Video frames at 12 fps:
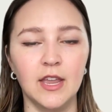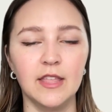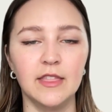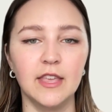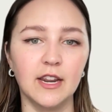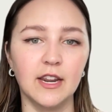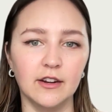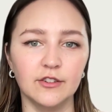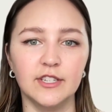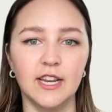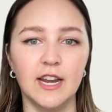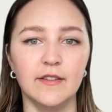they can
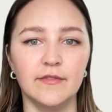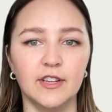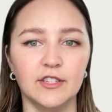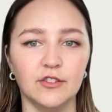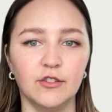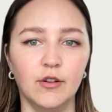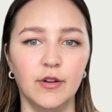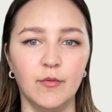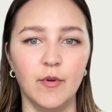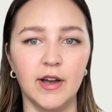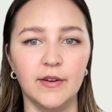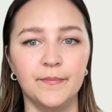understand if things are going
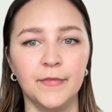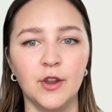well